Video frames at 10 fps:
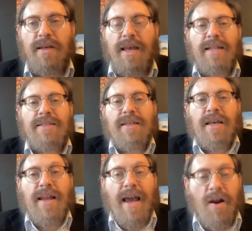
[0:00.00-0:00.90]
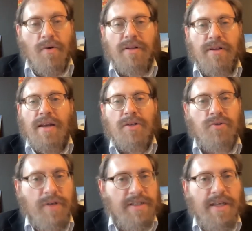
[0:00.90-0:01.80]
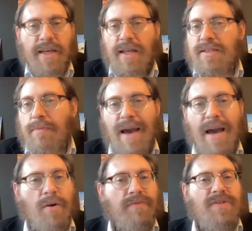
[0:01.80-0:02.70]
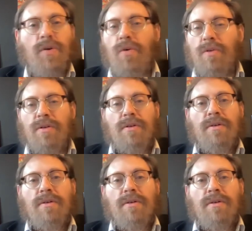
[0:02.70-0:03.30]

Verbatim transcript: It's inherent and intrinsic. It's a matter of soul.